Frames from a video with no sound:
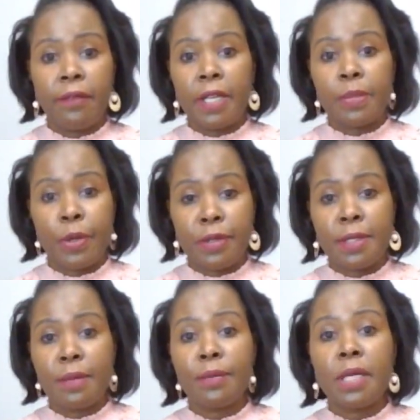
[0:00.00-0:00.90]
experienced
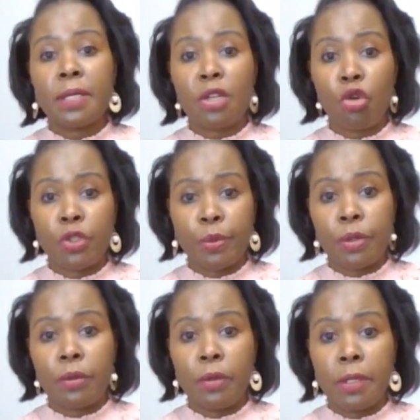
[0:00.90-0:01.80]
them is in
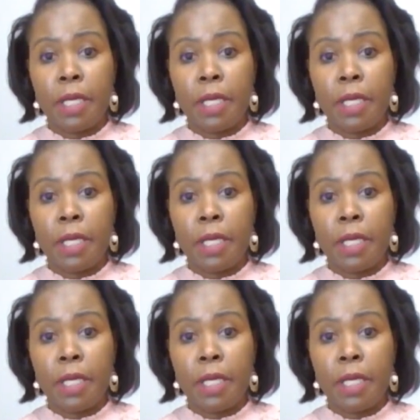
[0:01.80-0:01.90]
hospital